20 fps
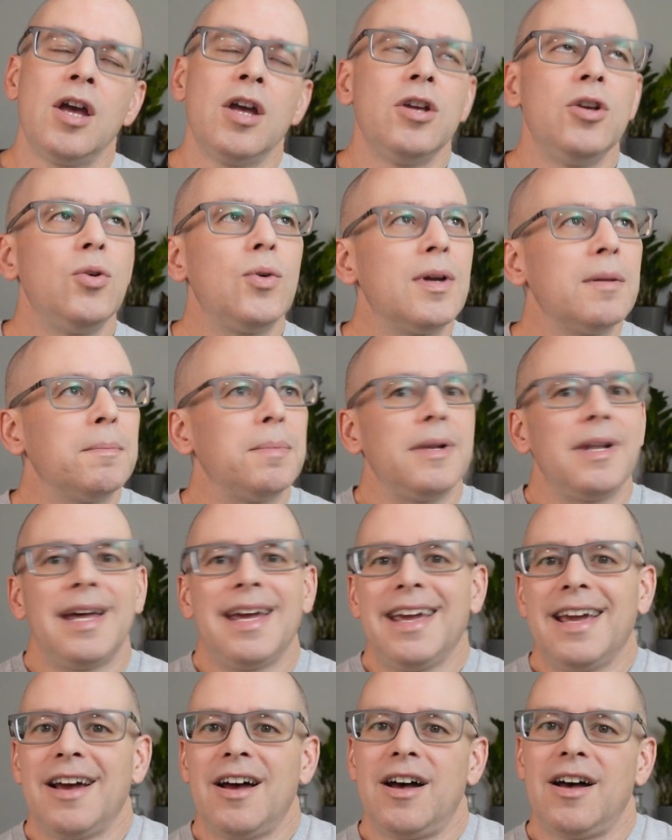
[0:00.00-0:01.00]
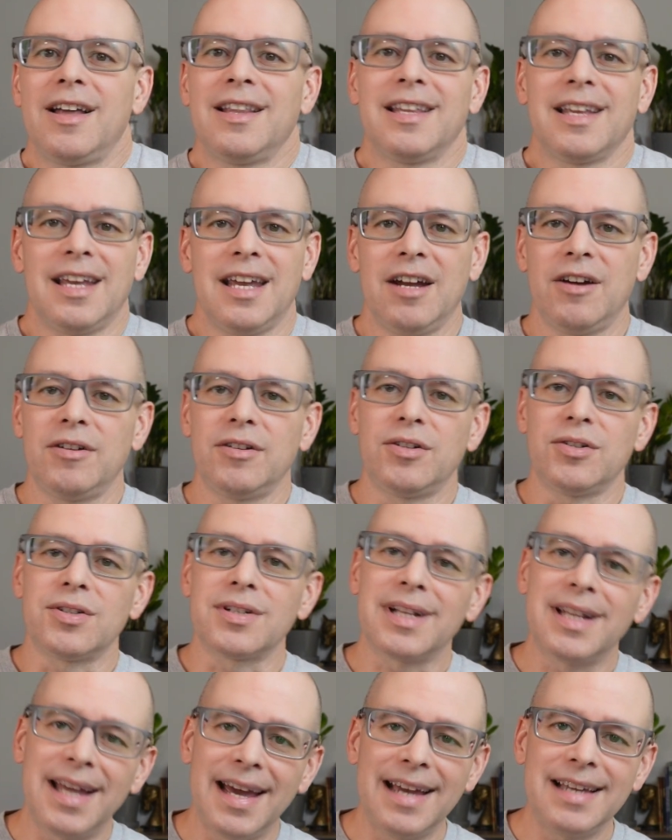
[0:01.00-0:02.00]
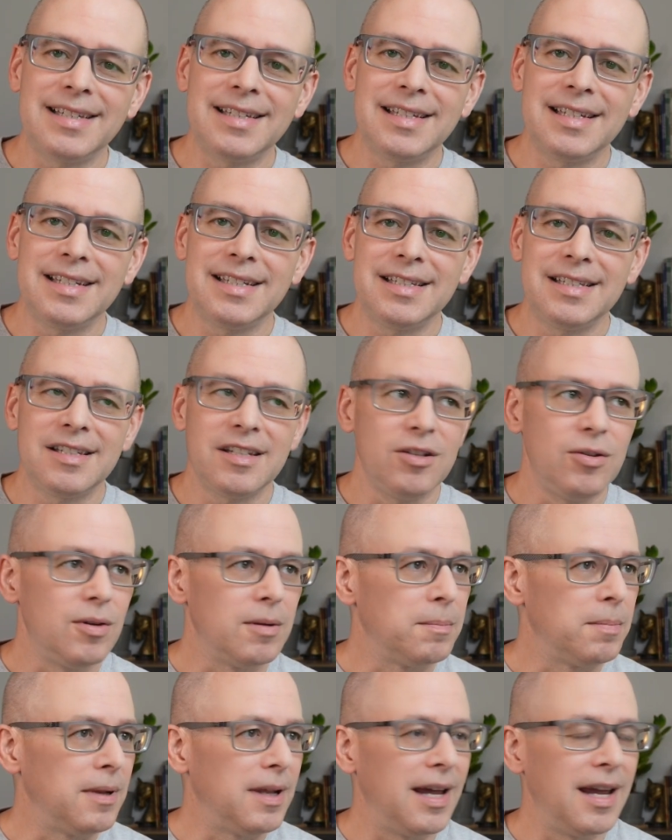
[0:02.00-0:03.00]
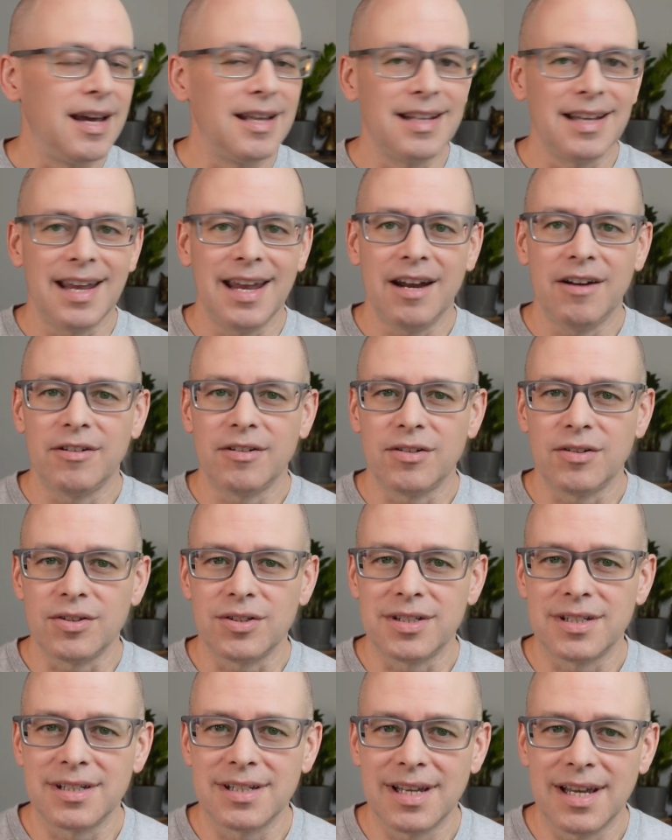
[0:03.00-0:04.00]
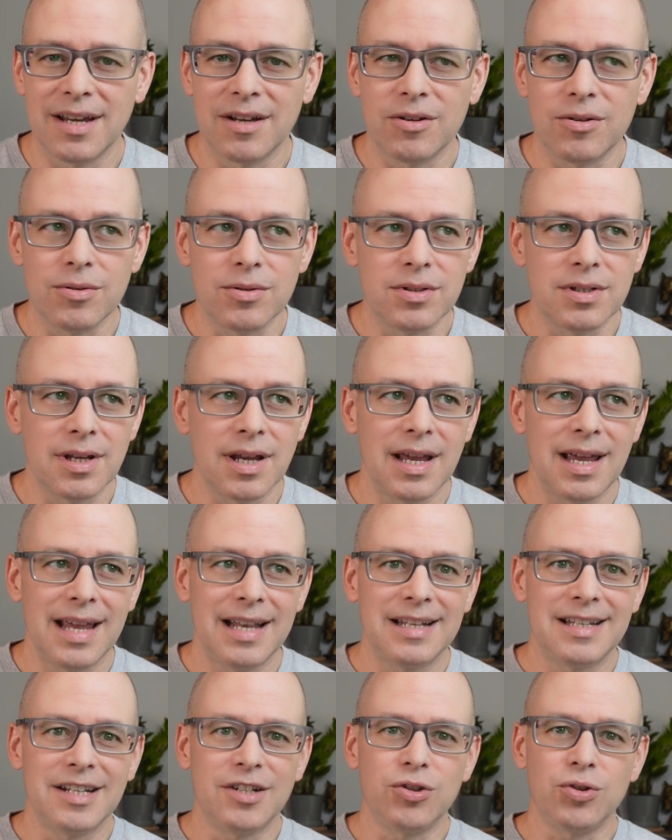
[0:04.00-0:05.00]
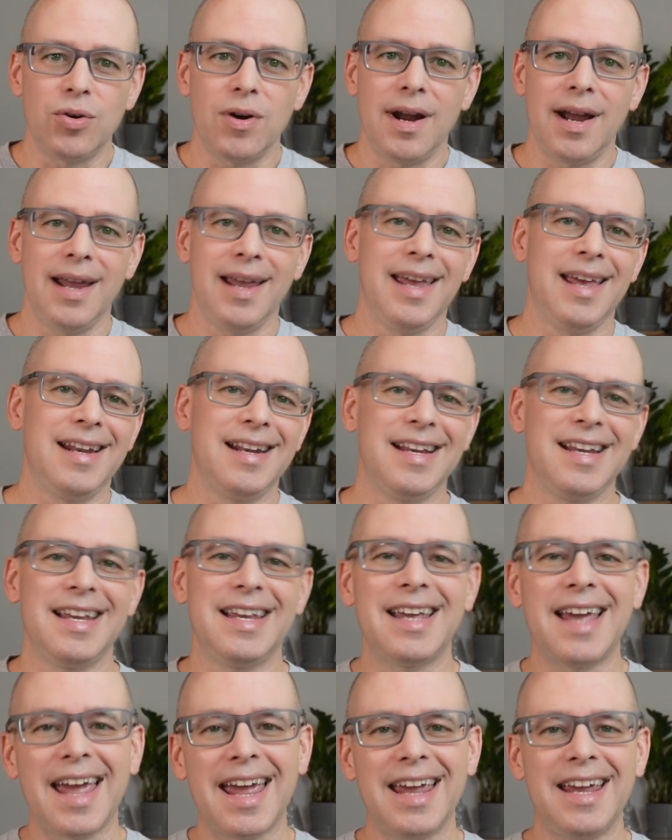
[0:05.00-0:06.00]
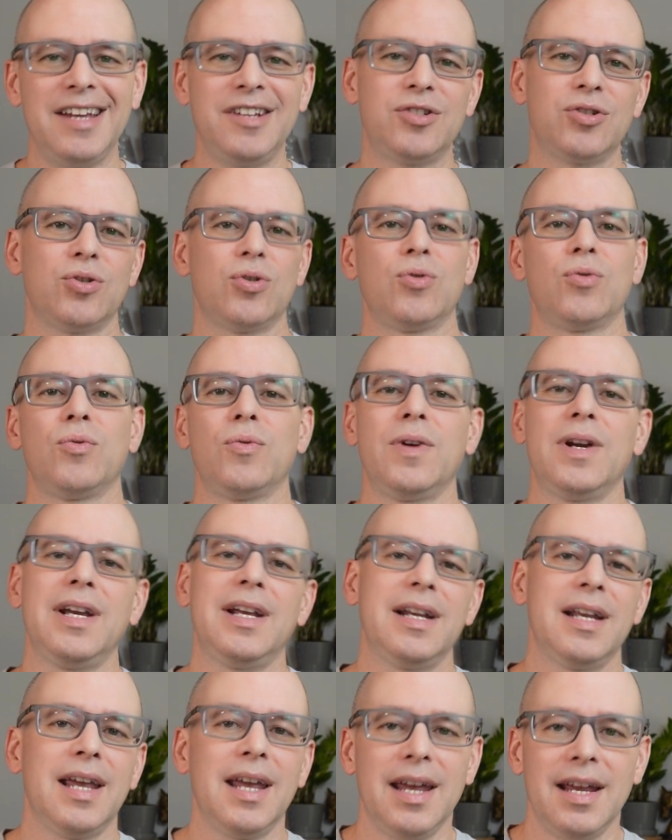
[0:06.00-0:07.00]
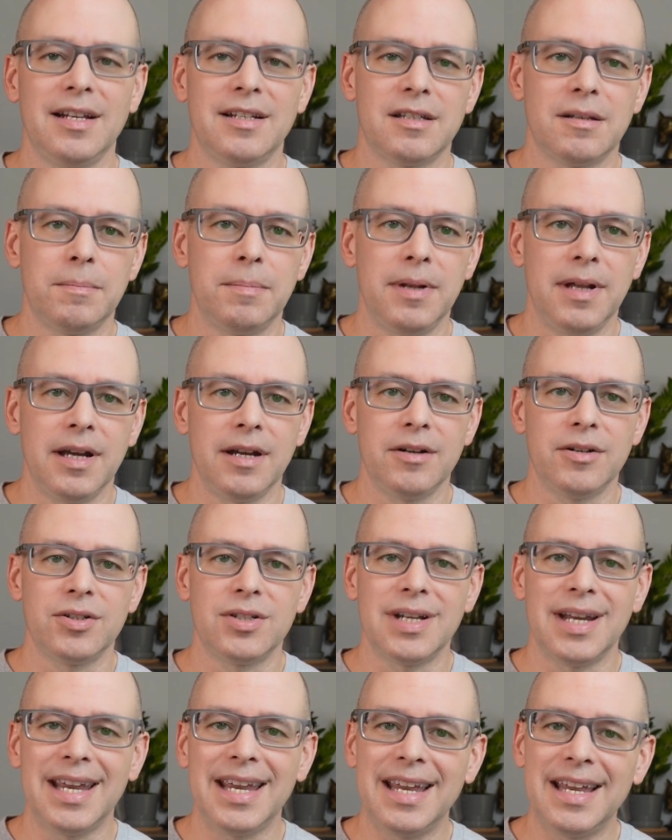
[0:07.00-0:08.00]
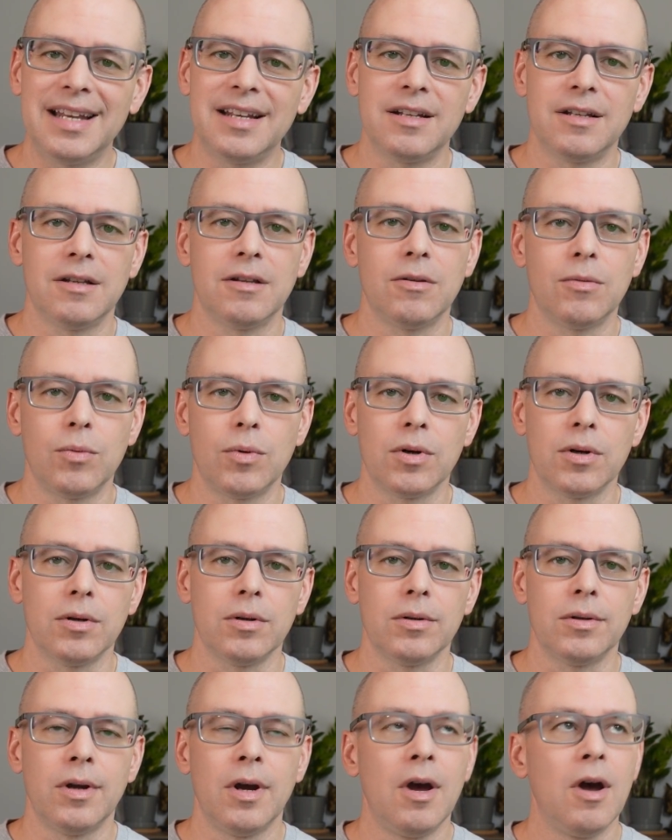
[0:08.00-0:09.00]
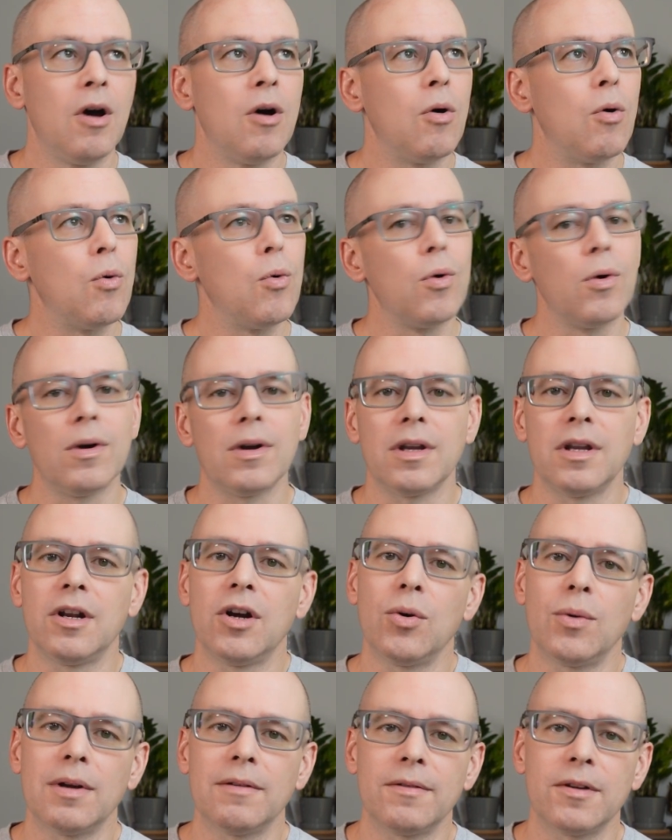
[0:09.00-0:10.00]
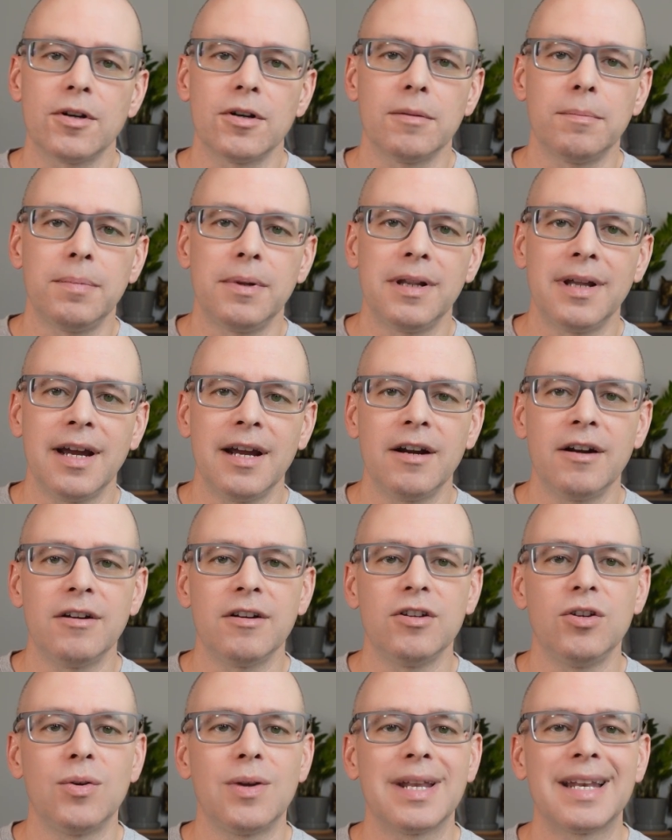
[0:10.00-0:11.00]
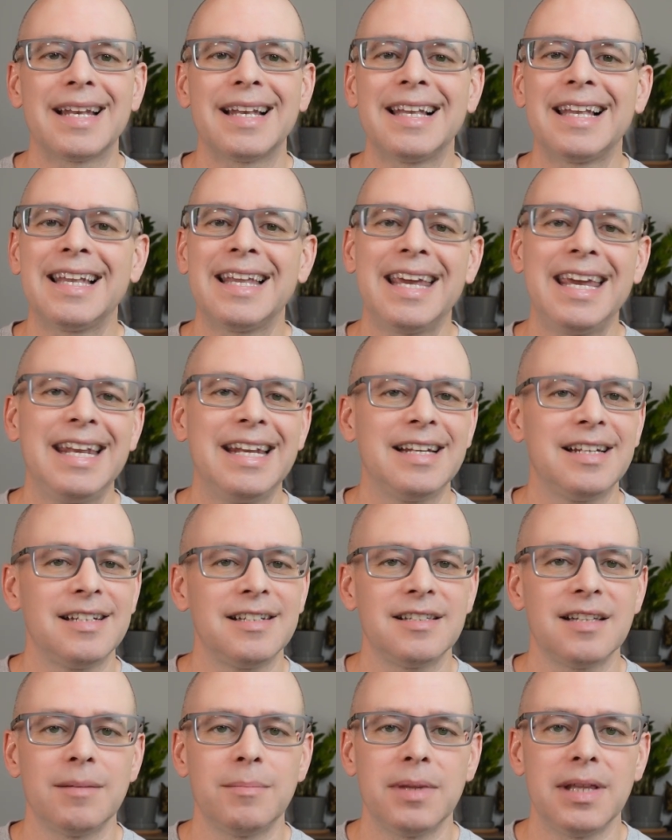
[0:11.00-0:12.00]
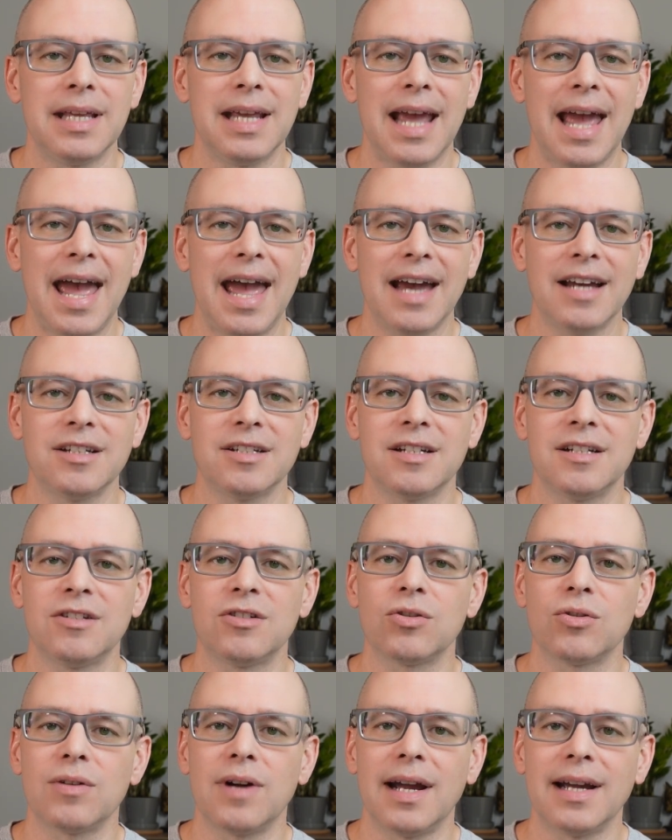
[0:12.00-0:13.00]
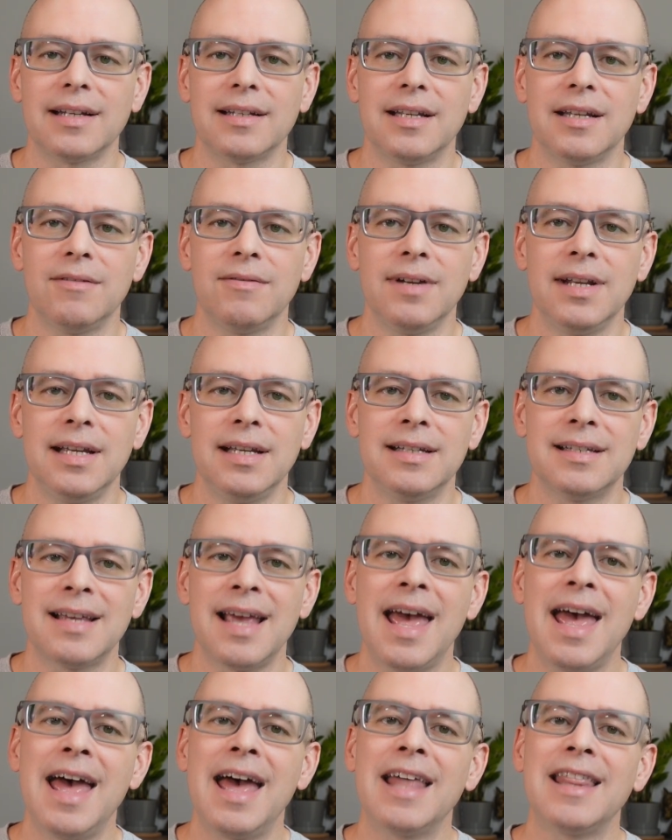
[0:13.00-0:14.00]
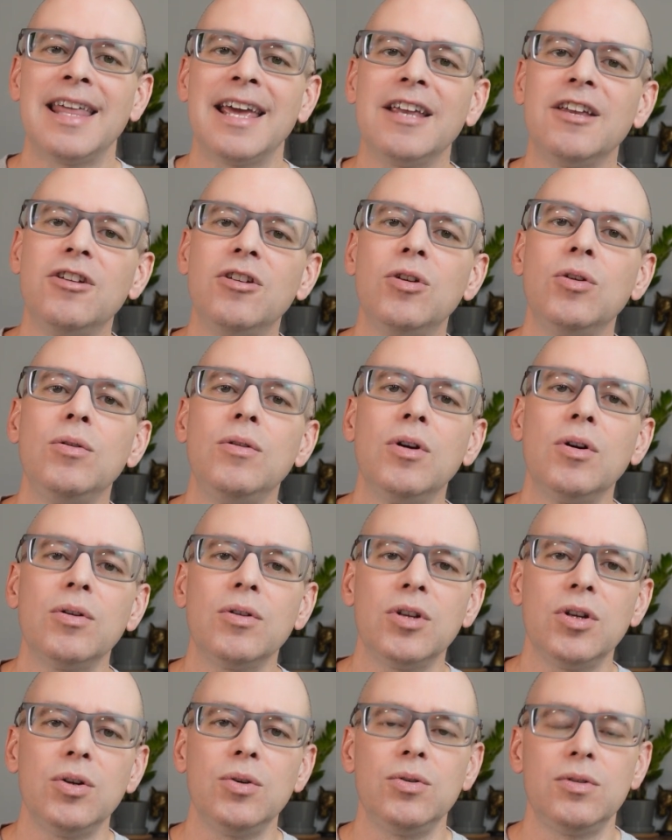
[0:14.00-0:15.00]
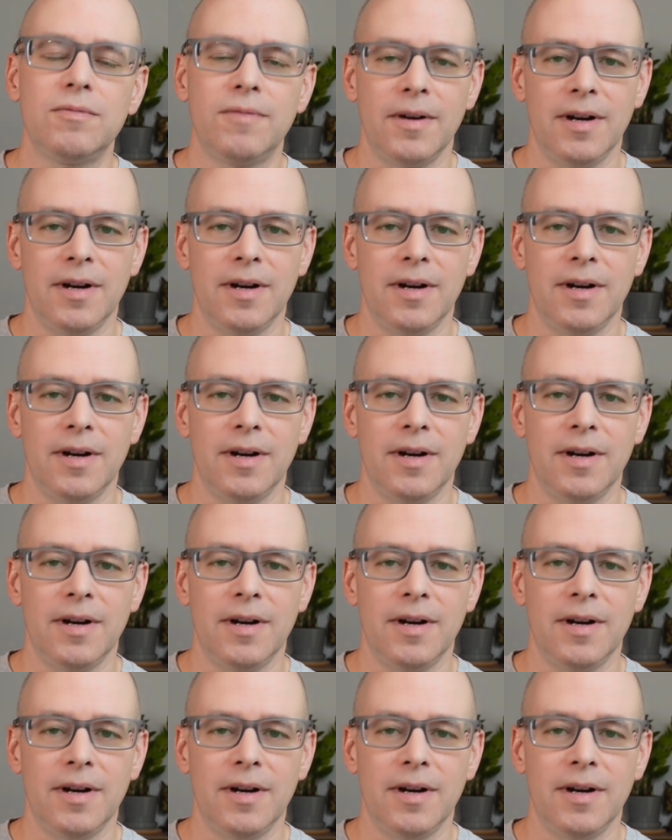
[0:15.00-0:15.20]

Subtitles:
You can play on the character's classes, you can play on the character's skills to try and engage or re-engage the players into the world. Or, if you're a player, you can lean into some of the actions or activities that you don't use very